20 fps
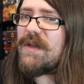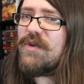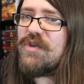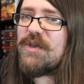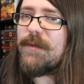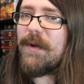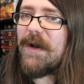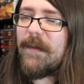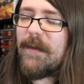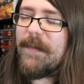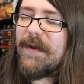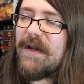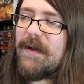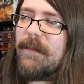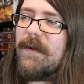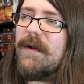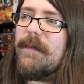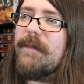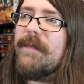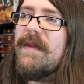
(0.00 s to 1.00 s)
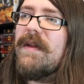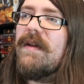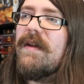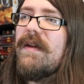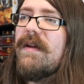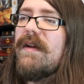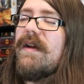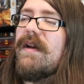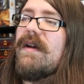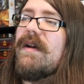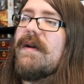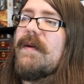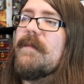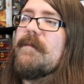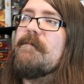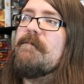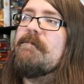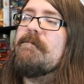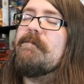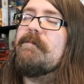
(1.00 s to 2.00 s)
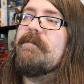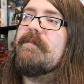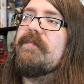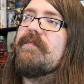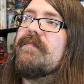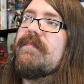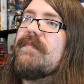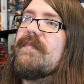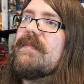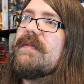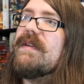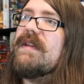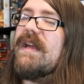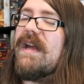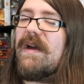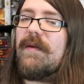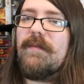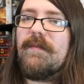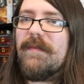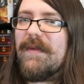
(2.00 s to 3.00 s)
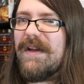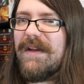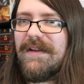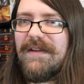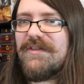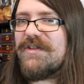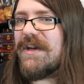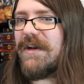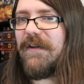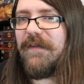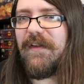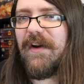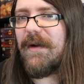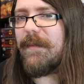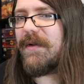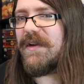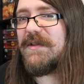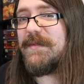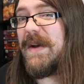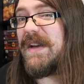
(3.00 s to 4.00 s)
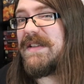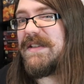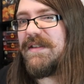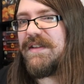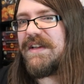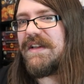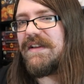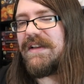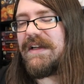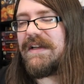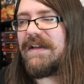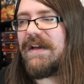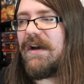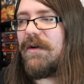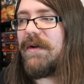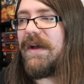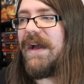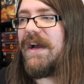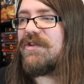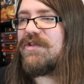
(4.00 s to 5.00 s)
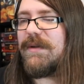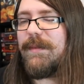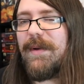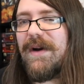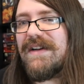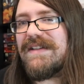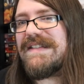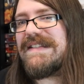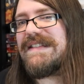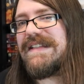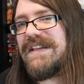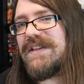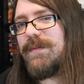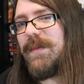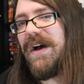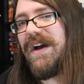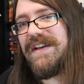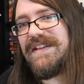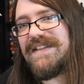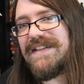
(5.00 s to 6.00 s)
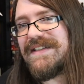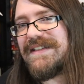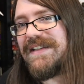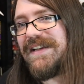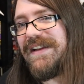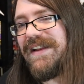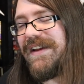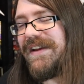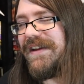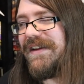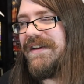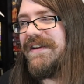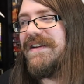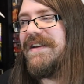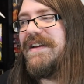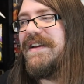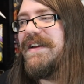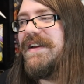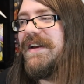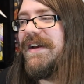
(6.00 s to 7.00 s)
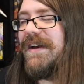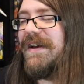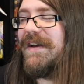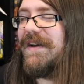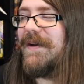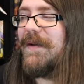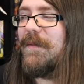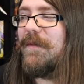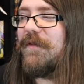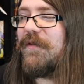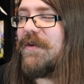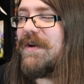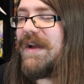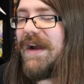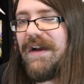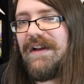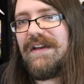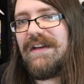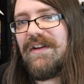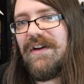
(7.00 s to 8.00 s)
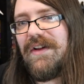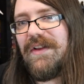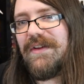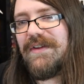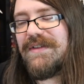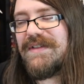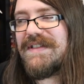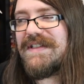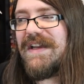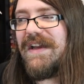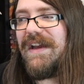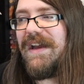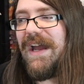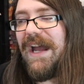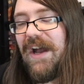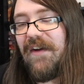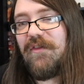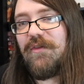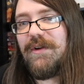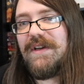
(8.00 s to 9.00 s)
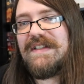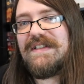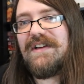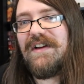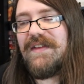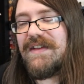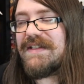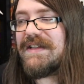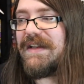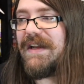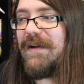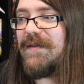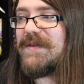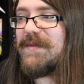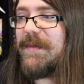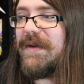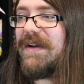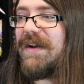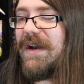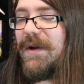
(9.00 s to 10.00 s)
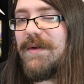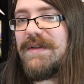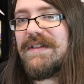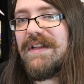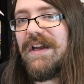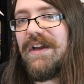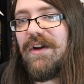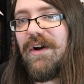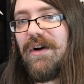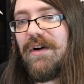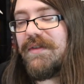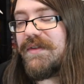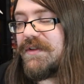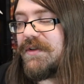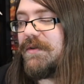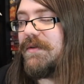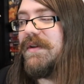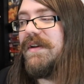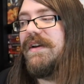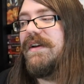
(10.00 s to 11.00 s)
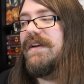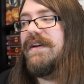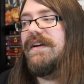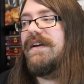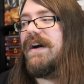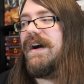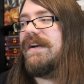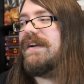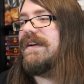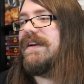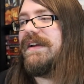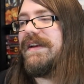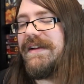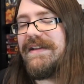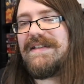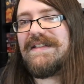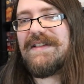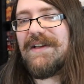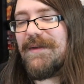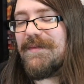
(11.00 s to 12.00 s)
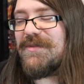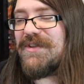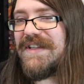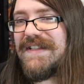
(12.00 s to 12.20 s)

you should probably pick them up. Um, yeah, uh, Channel Fireball's basically cleaned out. I actually bought six boxes today um, for $90 after I saw this announcement and I was like, oh dude, I need to get some